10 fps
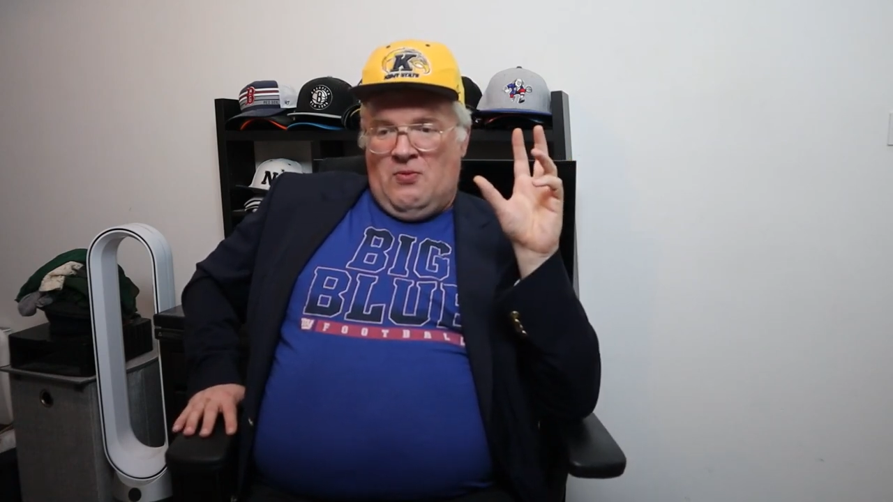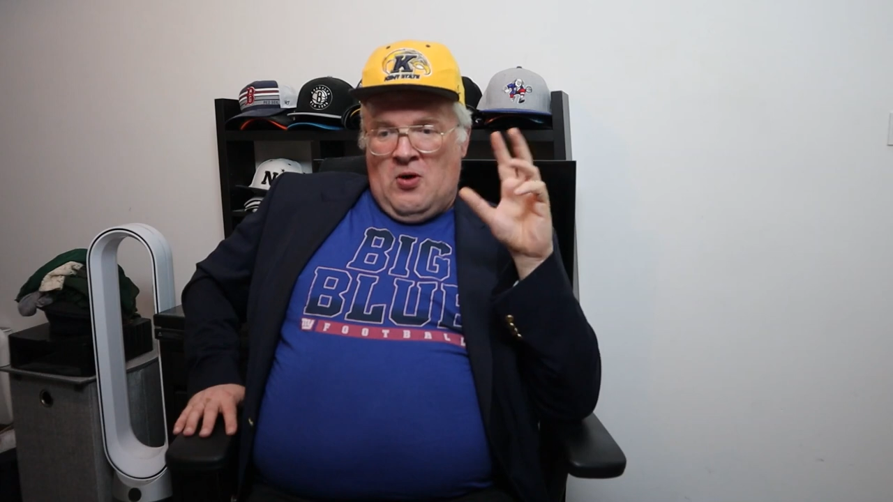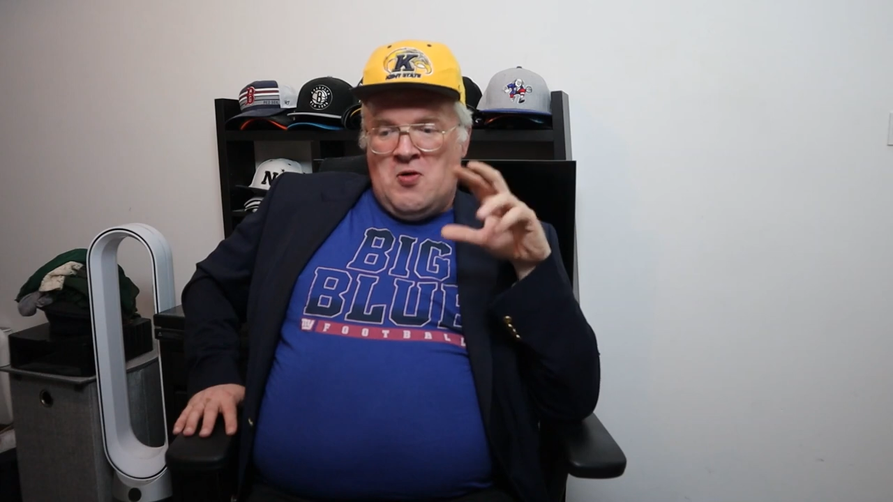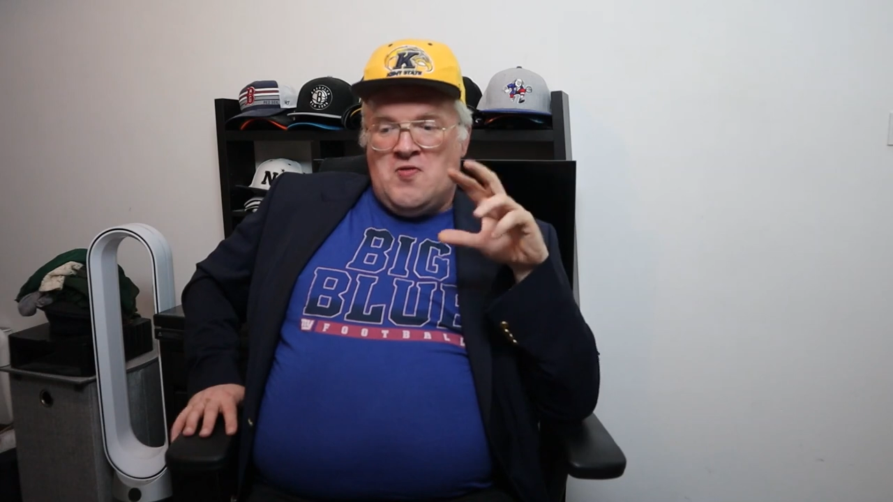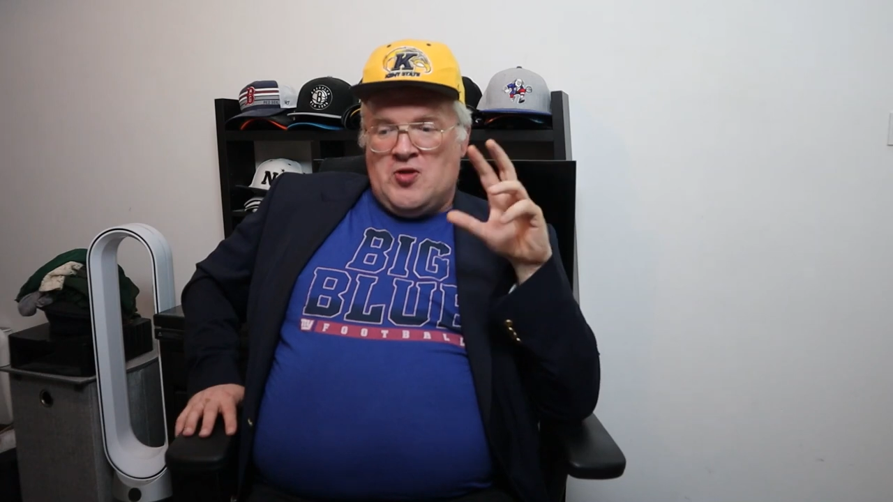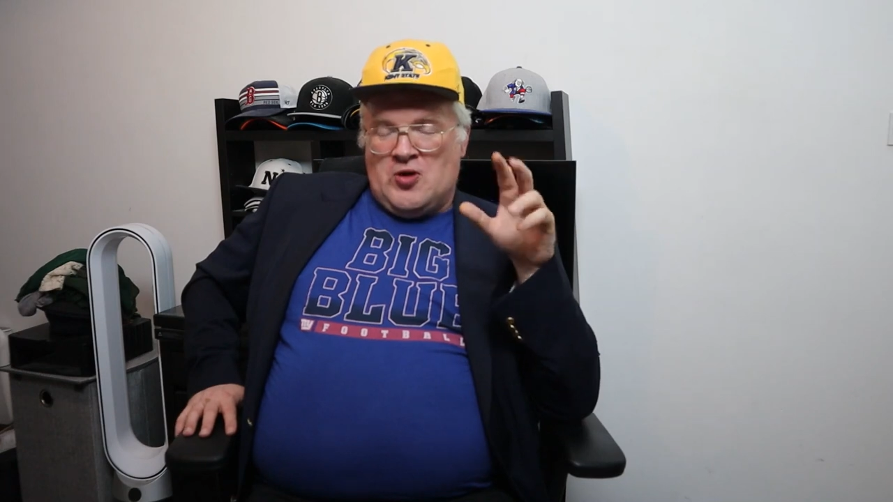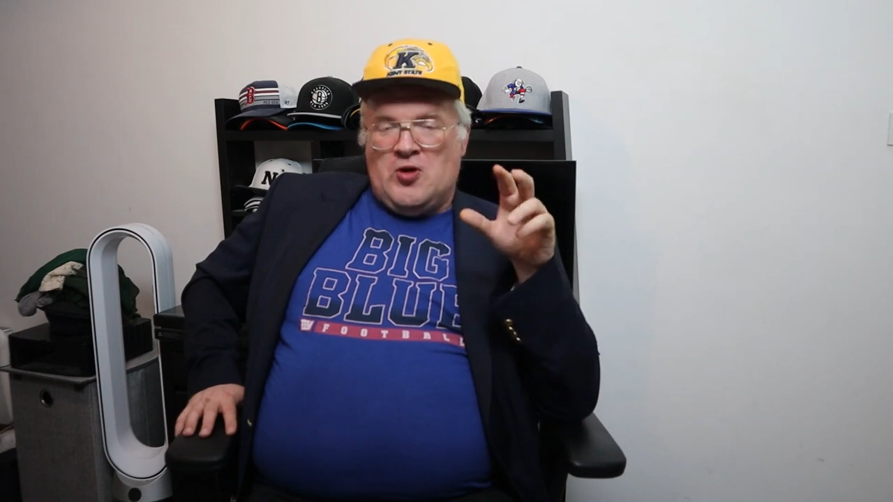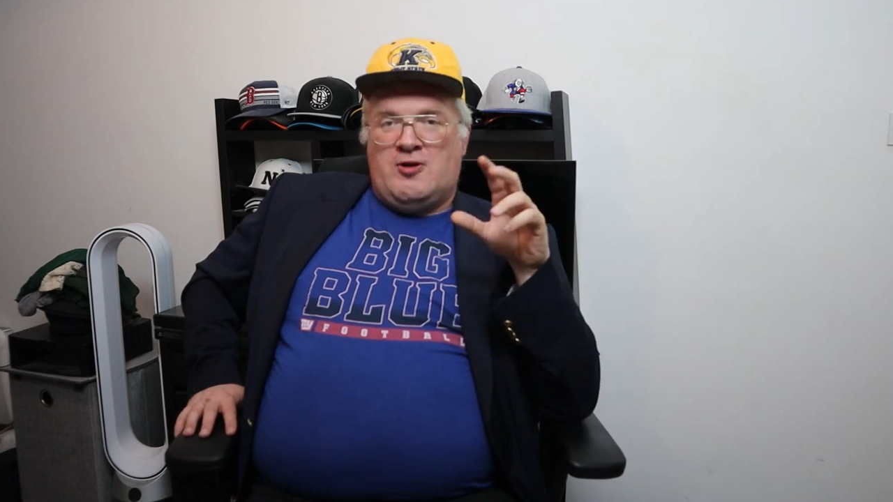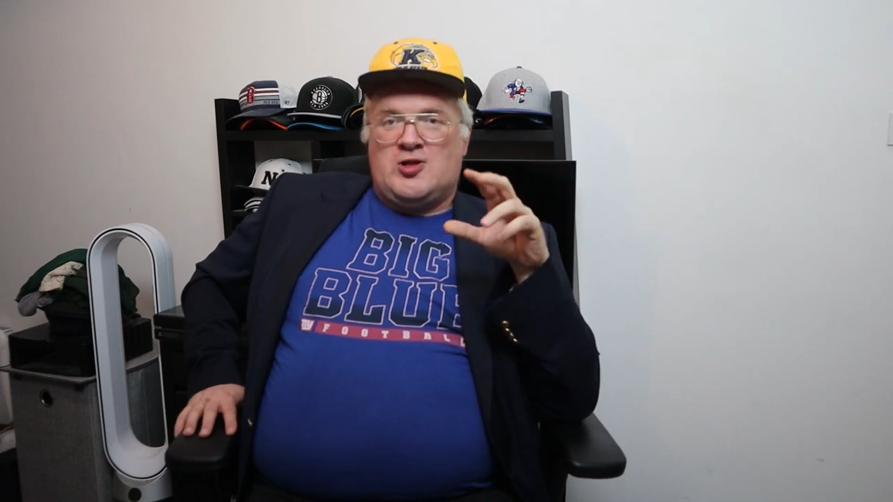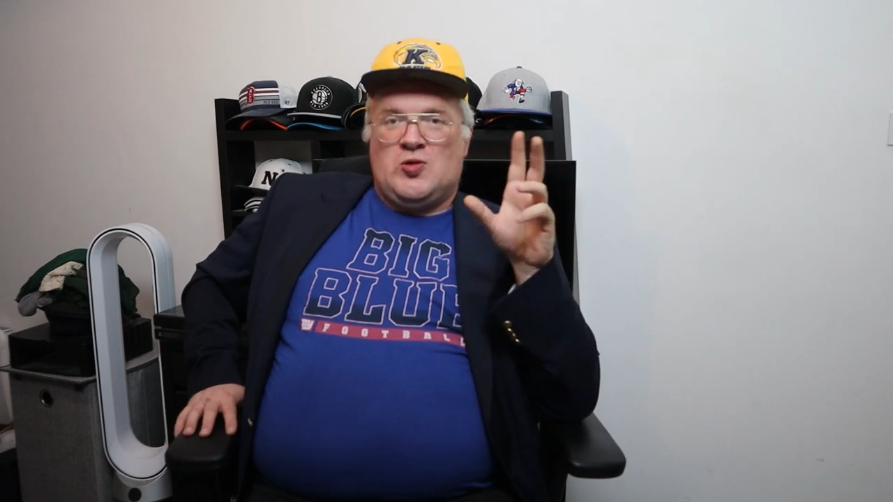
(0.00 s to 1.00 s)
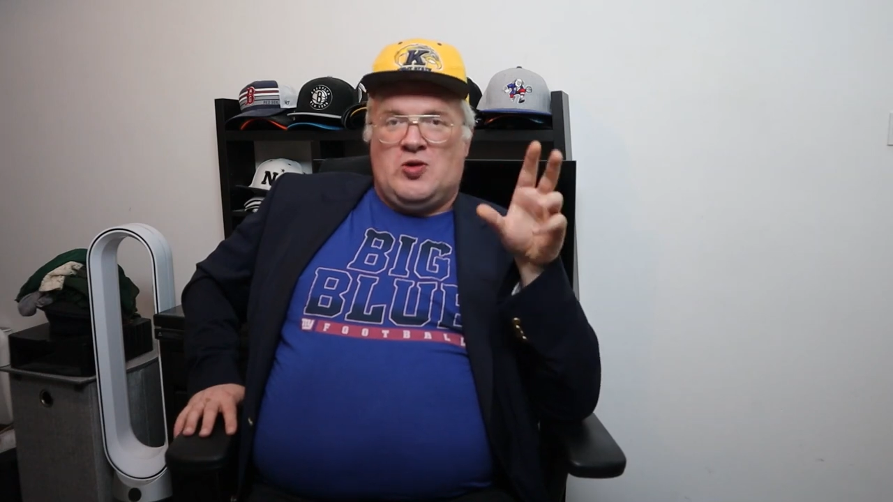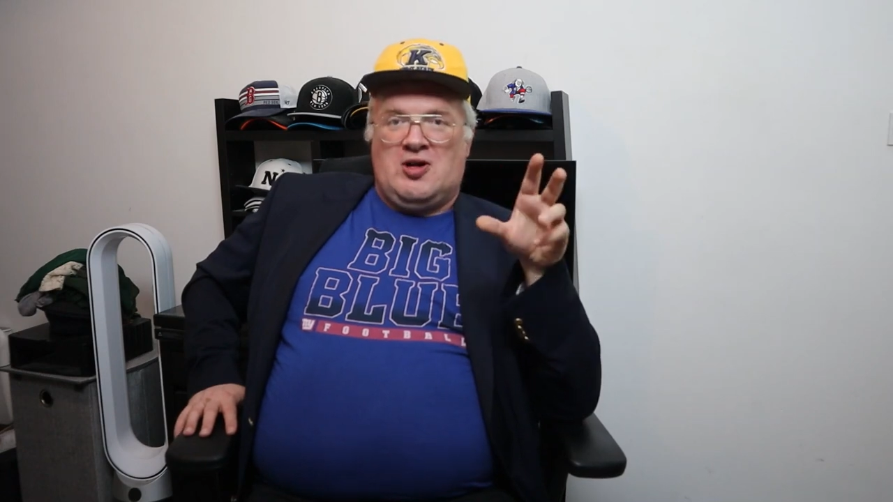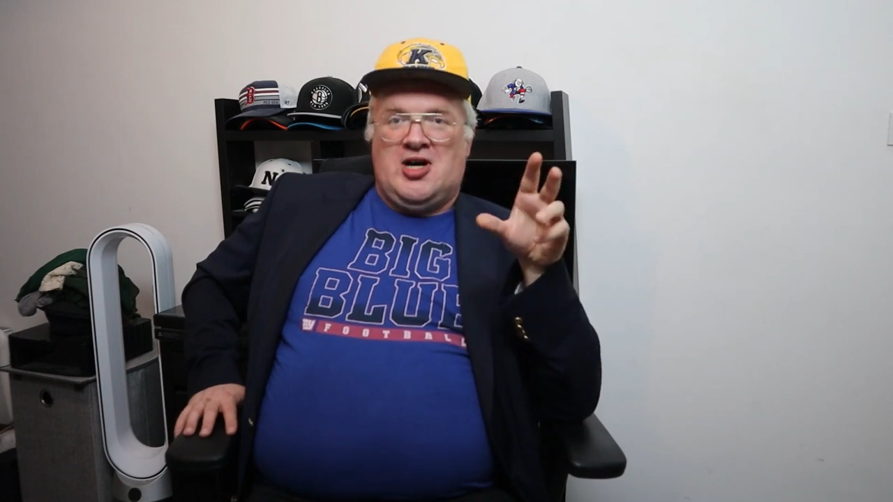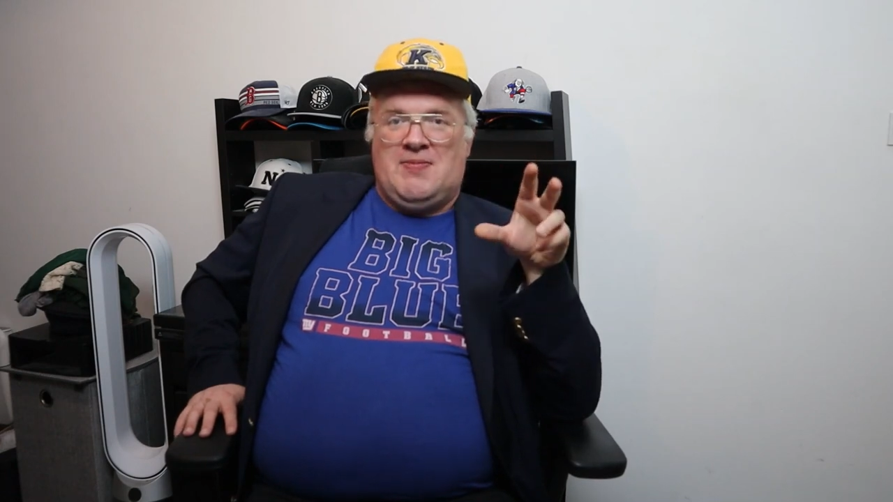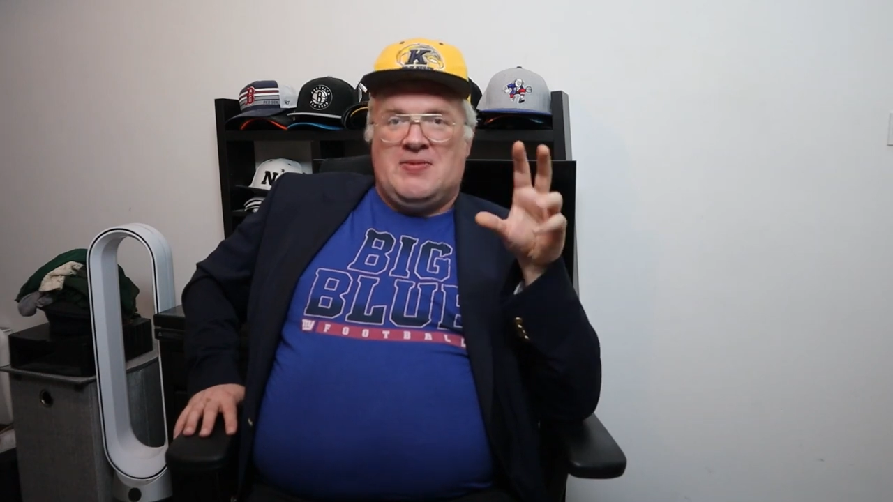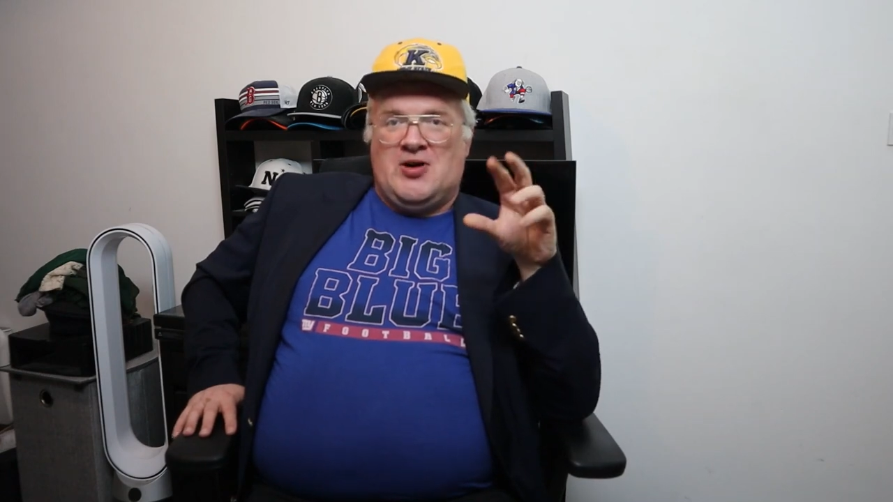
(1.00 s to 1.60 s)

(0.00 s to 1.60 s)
over the course of the World Cup,